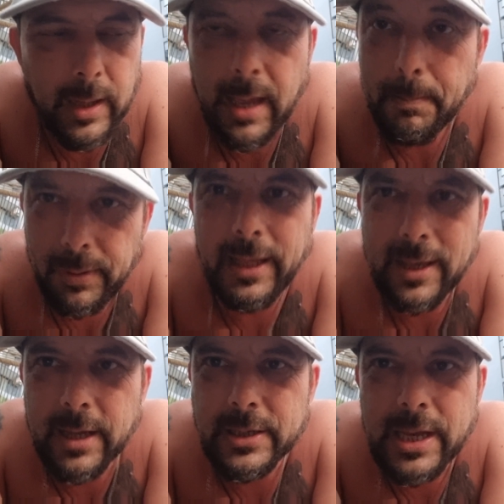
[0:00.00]
And
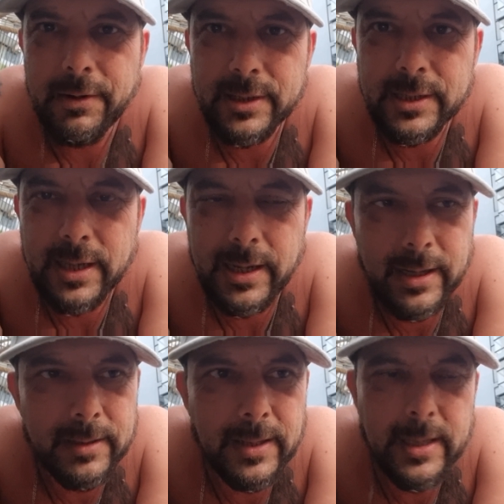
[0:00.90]
playing under Erik ten
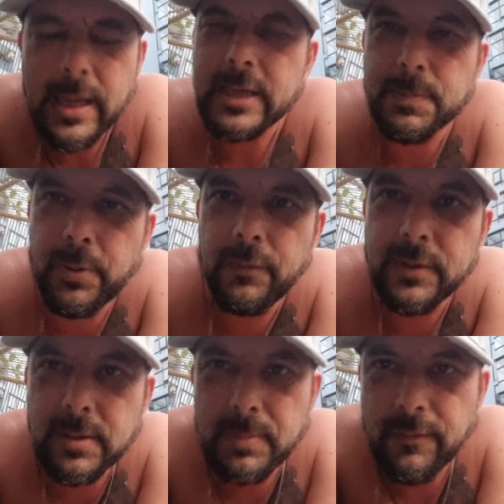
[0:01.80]
Hag has proven
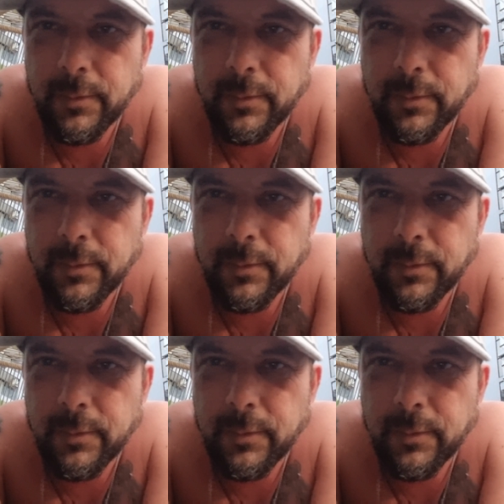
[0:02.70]
to be